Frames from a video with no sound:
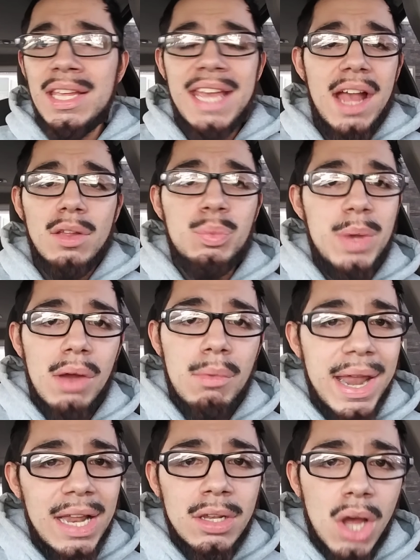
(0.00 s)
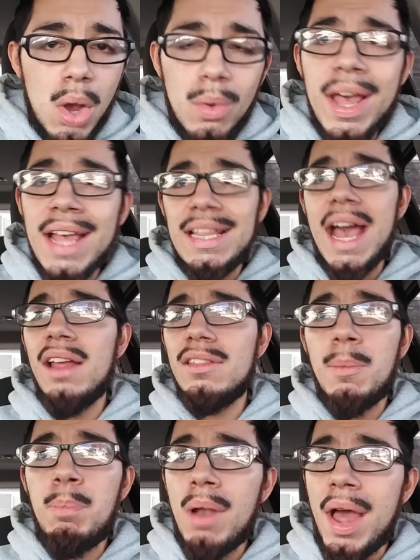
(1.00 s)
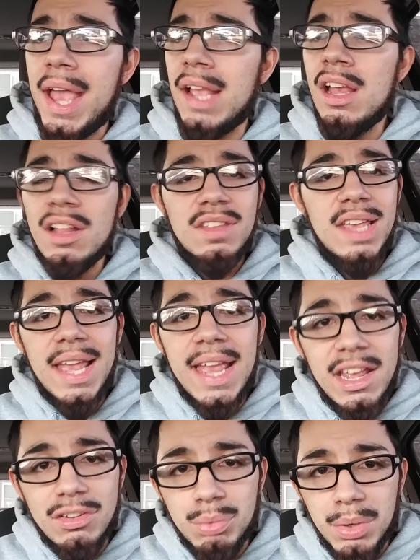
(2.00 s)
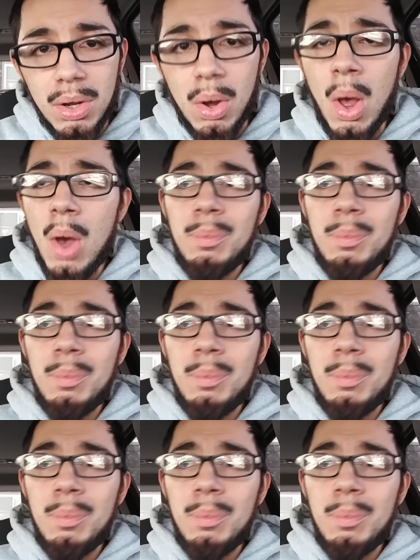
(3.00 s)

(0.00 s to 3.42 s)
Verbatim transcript: Yes, we already know that is applying to Israel.